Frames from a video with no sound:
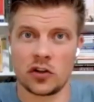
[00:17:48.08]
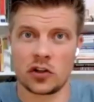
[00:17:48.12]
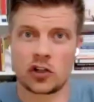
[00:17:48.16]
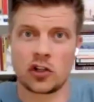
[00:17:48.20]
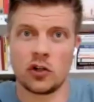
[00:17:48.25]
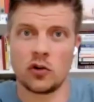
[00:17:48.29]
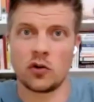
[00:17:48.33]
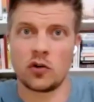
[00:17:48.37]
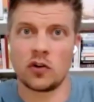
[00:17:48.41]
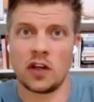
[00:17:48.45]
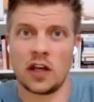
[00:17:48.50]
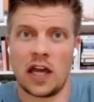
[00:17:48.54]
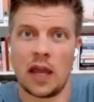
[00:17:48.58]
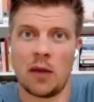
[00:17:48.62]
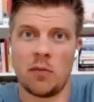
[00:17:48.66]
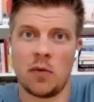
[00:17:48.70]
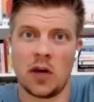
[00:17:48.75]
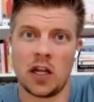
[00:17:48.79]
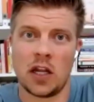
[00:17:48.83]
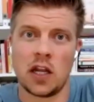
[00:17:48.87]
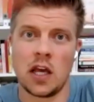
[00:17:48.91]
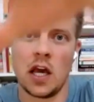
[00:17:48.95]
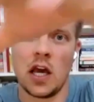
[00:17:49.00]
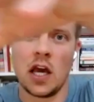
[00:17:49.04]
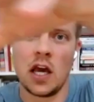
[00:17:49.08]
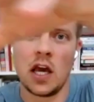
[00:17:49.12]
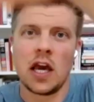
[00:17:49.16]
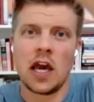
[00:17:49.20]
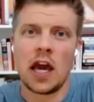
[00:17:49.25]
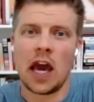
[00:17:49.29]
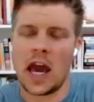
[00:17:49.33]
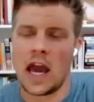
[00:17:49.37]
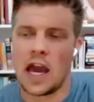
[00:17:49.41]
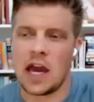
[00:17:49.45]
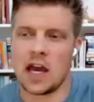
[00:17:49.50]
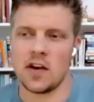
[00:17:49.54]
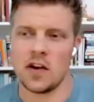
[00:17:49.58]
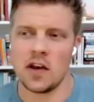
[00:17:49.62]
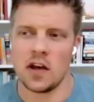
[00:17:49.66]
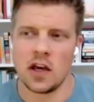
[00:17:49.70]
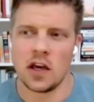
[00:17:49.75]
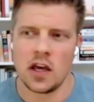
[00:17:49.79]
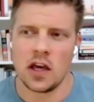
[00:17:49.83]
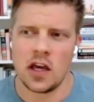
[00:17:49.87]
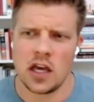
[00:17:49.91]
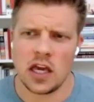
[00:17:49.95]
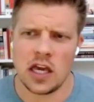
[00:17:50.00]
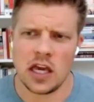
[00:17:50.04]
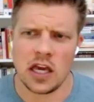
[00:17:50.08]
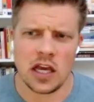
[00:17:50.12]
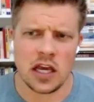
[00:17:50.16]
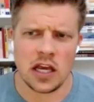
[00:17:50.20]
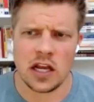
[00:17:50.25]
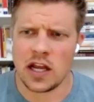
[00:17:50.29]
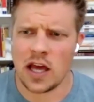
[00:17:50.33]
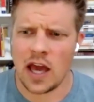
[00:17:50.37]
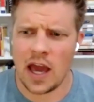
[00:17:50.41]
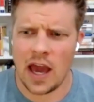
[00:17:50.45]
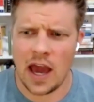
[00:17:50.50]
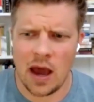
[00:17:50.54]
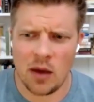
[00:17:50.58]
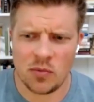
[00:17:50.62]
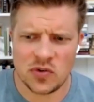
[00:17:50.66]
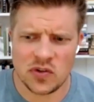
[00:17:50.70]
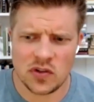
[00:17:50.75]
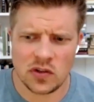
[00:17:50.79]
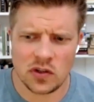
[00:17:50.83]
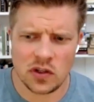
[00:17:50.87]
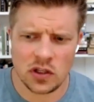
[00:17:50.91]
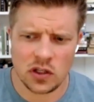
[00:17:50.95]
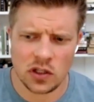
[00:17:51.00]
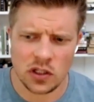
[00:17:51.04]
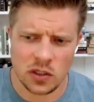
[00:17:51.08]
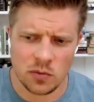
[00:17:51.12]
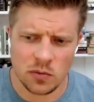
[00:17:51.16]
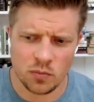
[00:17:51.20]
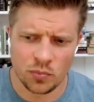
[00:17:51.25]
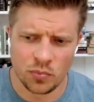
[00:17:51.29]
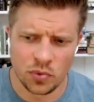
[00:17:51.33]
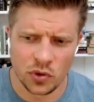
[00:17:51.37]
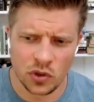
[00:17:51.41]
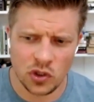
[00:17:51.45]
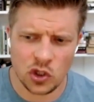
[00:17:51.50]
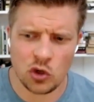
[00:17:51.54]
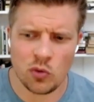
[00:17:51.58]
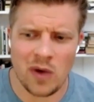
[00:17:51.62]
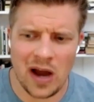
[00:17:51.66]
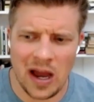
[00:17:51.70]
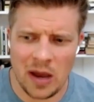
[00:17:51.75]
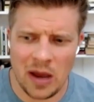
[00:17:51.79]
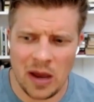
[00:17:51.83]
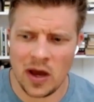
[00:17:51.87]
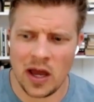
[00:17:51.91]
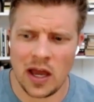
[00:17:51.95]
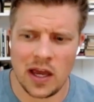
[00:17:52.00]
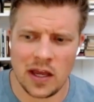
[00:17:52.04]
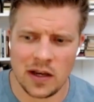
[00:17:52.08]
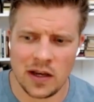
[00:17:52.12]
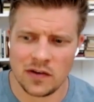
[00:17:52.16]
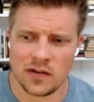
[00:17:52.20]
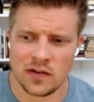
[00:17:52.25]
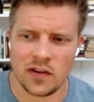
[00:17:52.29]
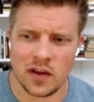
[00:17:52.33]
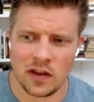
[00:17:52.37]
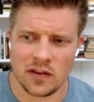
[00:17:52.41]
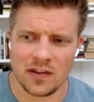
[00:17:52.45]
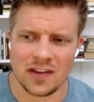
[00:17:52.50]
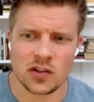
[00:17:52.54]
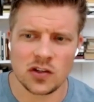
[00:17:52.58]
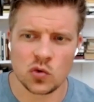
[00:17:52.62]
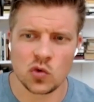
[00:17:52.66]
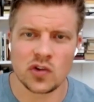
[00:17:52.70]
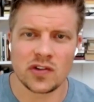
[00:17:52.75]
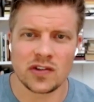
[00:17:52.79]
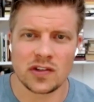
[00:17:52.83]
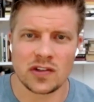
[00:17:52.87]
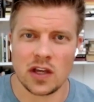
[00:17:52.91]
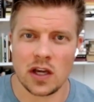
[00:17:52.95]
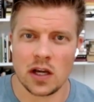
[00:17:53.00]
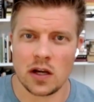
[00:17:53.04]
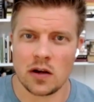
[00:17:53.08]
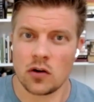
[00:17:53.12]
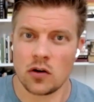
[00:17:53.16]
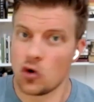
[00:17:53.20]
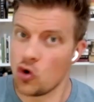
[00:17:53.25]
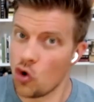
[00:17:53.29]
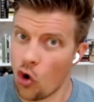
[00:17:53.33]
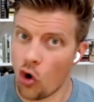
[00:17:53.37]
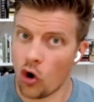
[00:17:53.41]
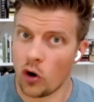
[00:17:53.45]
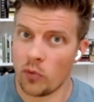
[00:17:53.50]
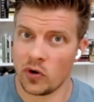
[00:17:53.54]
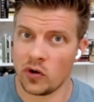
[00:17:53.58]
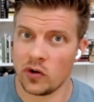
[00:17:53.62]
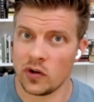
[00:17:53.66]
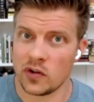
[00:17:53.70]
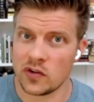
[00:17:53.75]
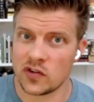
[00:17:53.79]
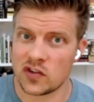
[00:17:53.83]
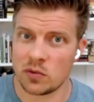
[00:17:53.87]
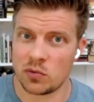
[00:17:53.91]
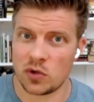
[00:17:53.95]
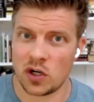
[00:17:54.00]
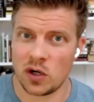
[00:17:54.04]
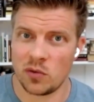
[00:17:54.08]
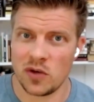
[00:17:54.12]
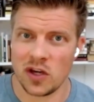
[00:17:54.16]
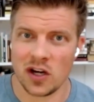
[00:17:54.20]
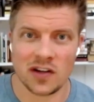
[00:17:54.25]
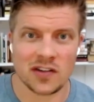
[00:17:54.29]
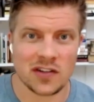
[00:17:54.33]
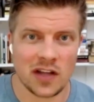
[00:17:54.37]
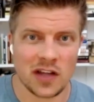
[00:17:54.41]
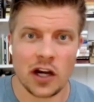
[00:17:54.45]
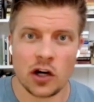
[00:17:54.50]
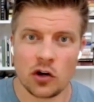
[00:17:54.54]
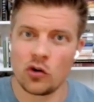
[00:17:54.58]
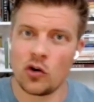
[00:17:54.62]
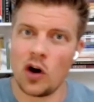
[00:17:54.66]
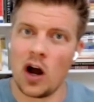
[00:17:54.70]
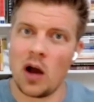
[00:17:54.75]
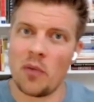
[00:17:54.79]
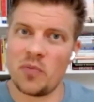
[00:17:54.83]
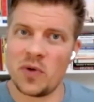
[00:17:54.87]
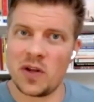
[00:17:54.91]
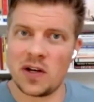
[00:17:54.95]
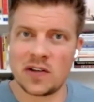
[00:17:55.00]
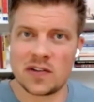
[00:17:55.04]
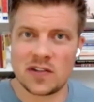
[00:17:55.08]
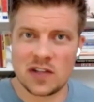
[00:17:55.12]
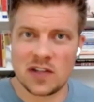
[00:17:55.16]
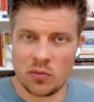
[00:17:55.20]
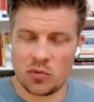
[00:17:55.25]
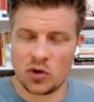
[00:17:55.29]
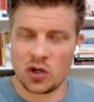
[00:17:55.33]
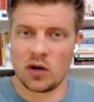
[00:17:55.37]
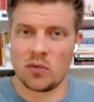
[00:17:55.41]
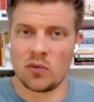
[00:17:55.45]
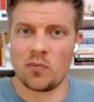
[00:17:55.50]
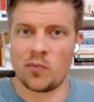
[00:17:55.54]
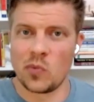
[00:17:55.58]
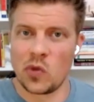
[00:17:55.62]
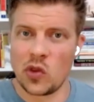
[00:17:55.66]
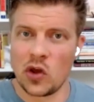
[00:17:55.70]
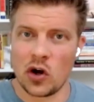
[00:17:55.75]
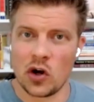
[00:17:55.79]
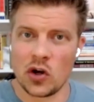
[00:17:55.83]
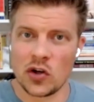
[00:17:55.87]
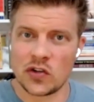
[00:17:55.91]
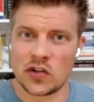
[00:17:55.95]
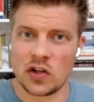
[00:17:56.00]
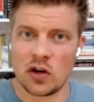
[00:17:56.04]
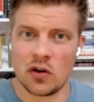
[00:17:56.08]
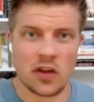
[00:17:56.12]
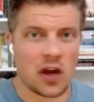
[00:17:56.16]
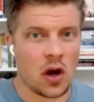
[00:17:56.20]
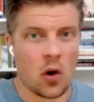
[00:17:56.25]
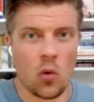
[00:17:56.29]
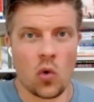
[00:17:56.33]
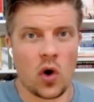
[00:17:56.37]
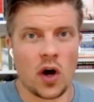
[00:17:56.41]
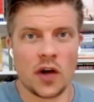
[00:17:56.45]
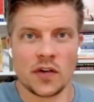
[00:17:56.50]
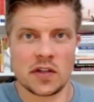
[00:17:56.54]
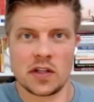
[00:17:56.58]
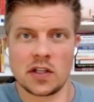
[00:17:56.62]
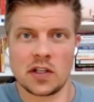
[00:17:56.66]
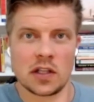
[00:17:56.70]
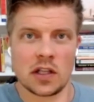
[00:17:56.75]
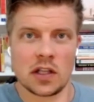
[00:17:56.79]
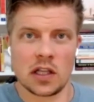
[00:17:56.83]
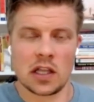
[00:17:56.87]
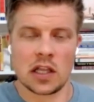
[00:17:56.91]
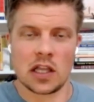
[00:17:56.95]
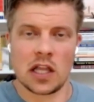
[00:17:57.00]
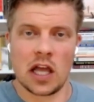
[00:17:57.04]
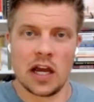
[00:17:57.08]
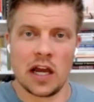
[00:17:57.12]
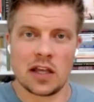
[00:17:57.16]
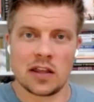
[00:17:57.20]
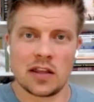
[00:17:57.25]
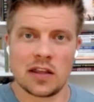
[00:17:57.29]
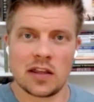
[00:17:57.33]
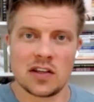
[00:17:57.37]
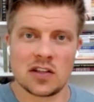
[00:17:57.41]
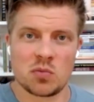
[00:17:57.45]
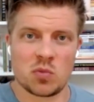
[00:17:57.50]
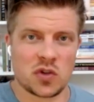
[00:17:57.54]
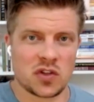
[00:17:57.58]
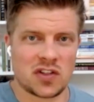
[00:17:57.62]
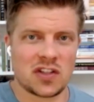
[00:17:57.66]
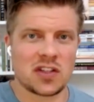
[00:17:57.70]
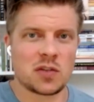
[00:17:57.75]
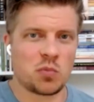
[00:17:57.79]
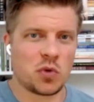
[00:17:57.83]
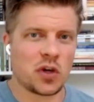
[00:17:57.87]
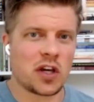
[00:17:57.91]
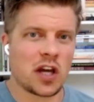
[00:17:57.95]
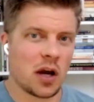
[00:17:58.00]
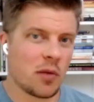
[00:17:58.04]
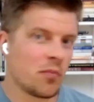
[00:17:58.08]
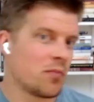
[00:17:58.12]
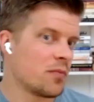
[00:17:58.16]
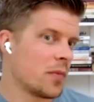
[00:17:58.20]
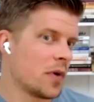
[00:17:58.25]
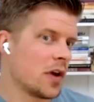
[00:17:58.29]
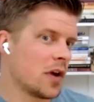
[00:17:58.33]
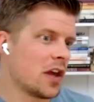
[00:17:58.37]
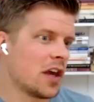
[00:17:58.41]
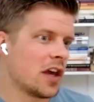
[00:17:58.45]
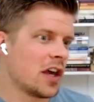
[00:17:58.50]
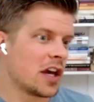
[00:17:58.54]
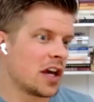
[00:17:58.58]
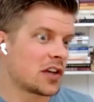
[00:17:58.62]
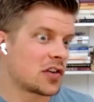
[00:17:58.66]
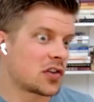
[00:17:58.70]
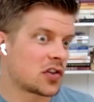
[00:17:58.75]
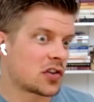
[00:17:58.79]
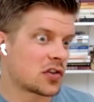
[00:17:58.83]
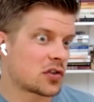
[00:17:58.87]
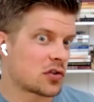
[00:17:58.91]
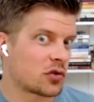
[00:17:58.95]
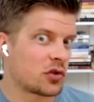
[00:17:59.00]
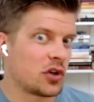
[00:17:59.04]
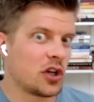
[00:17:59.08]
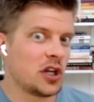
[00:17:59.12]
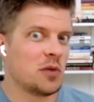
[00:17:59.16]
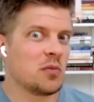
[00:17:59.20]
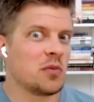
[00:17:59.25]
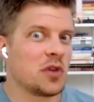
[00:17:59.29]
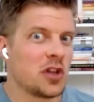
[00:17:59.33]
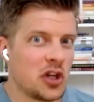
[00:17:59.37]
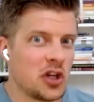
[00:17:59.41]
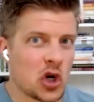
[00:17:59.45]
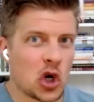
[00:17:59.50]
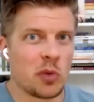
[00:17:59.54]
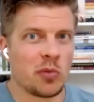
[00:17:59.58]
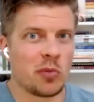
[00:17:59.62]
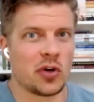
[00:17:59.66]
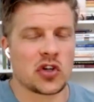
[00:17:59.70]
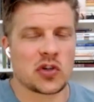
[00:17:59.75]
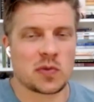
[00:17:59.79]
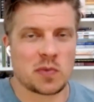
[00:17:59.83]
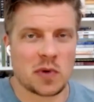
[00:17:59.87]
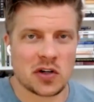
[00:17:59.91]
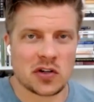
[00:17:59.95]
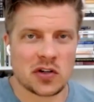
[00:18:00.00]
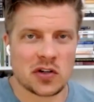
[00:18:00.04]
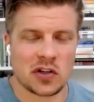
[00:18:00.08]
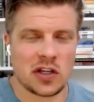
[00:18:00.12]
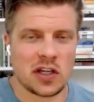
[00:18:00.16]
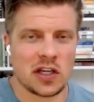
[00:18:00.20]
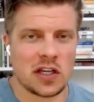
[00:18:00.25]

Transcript: crew that came in. And it absolutely blew my mind that this was like normal in suburbia, because I grew up in a suburb also that wasn't like this. This has become extremely normal, especially